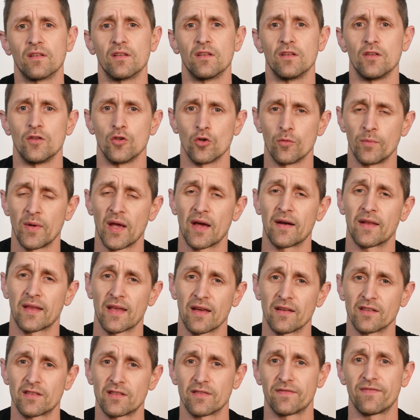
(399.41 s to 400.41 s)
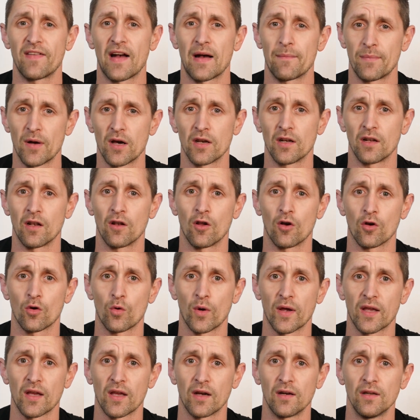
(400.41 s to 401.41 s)
you'll be able to get into fat burning a lot
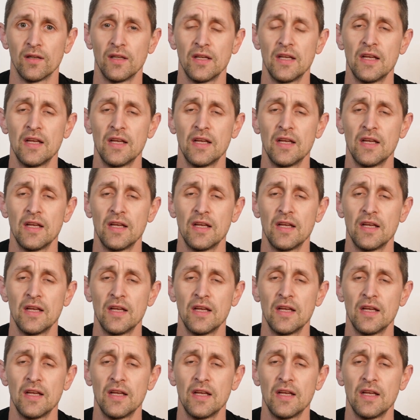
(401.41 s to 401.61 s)
quicker.